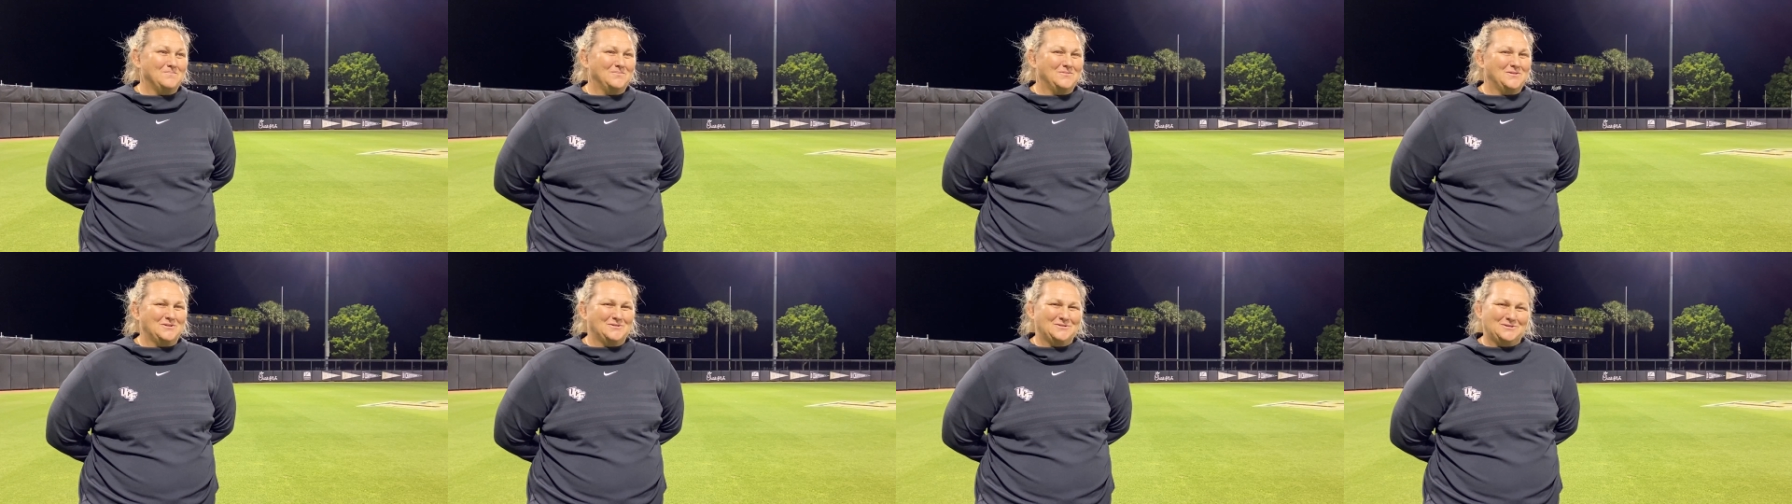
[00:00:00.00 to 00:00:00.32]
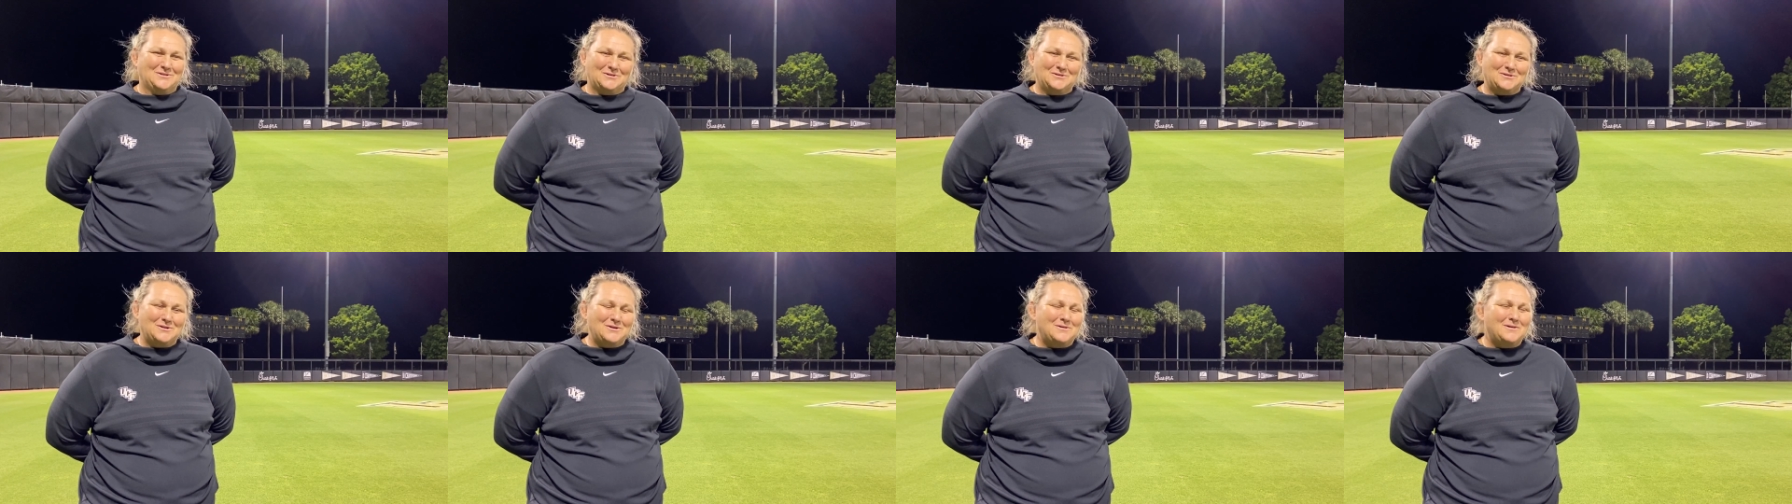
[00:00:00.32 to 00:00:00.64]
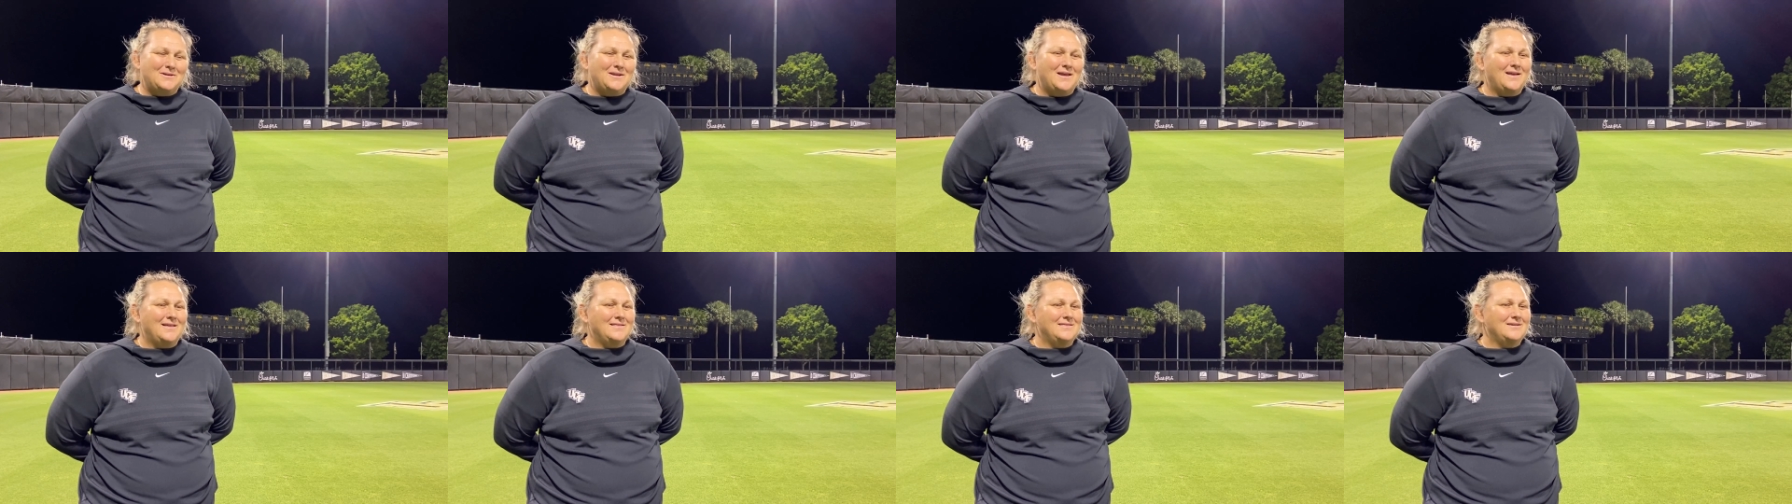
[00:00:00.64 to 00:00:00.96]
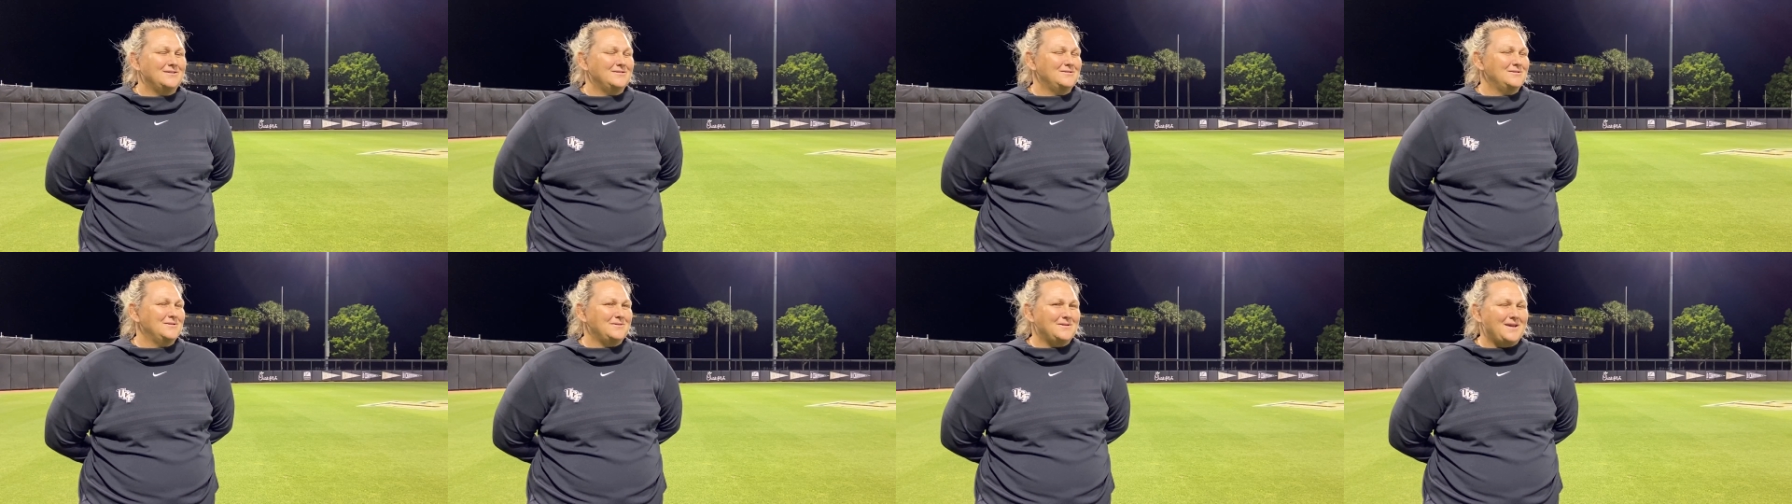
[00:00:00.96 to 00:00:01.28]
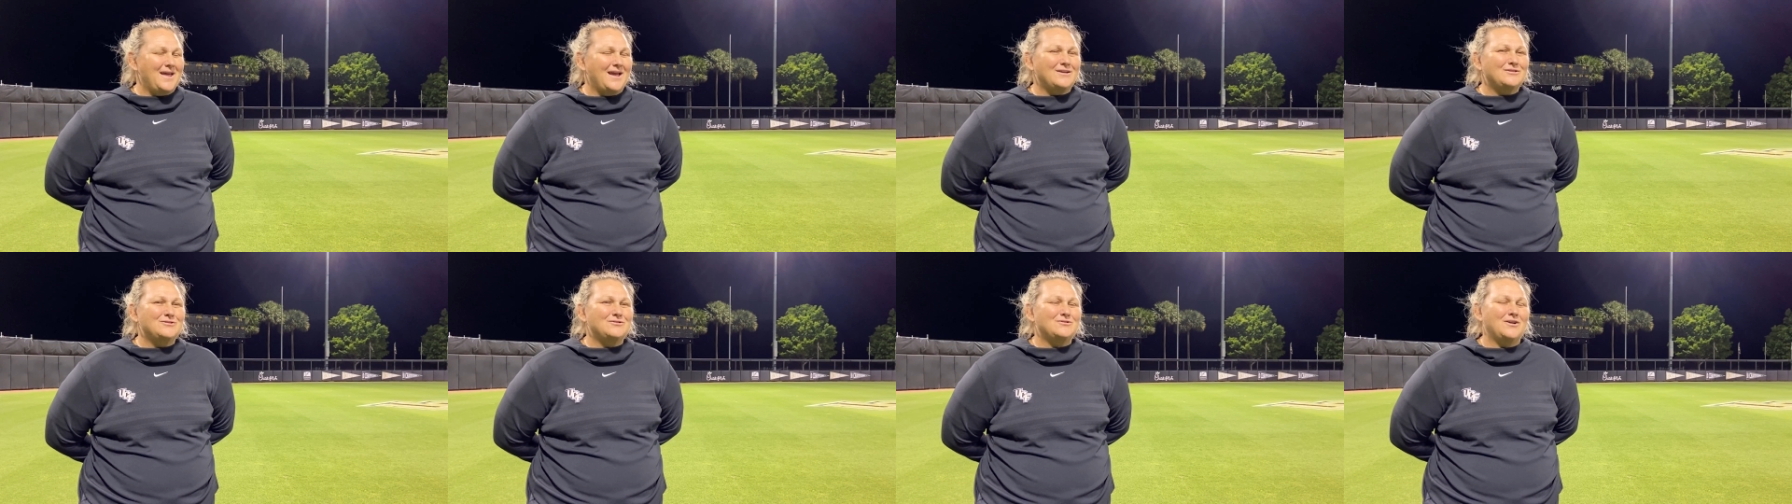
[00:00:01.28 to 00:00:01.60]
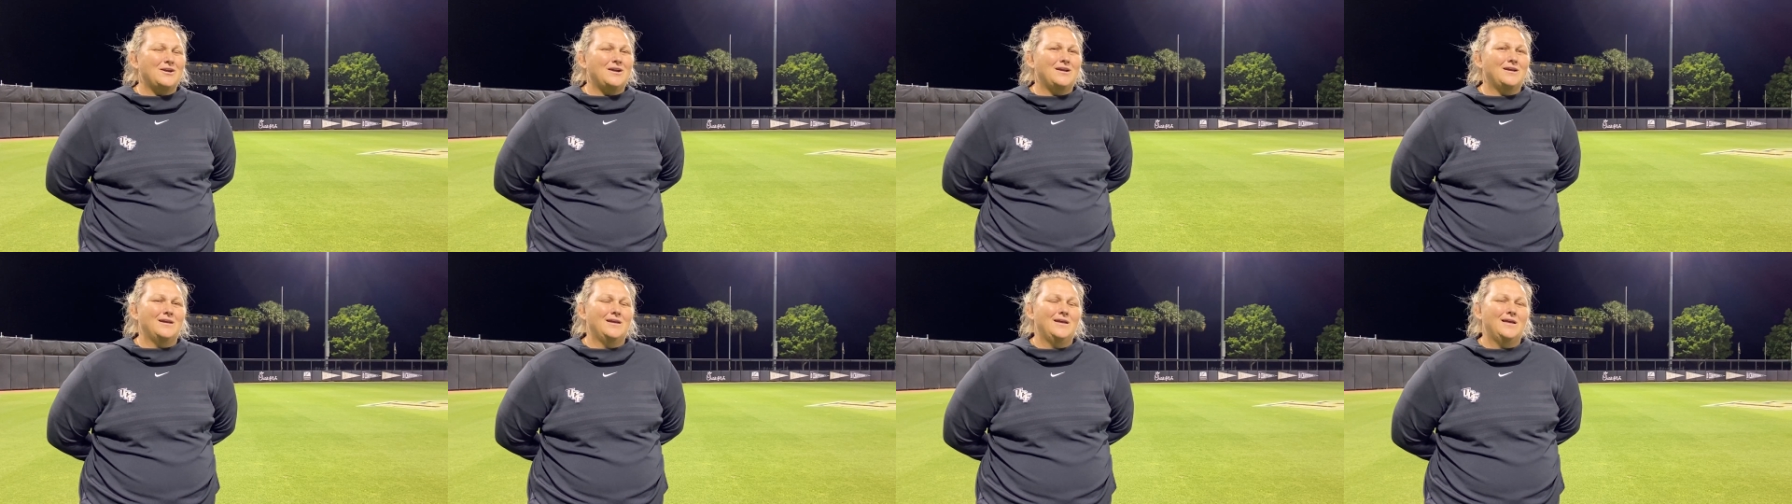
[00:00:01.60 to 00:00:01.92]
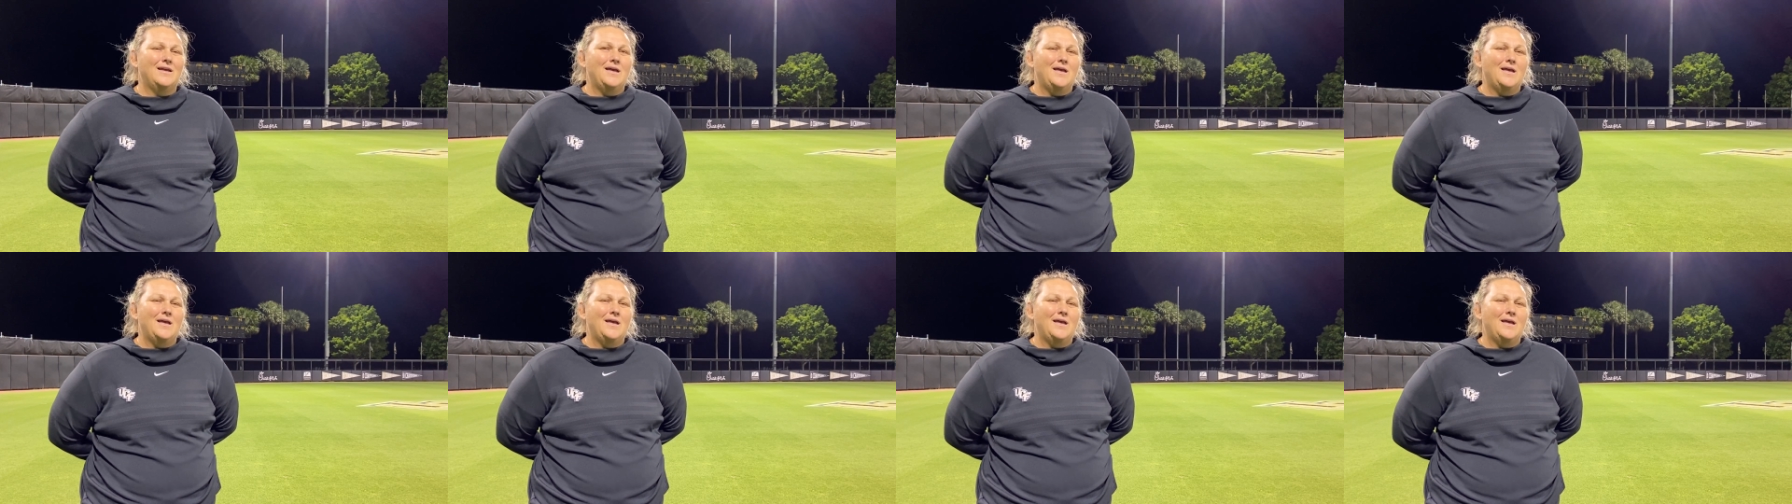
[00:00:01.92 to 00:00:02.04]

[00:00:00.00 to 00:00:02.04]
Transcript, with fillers: They're still doing it. They're doing extra.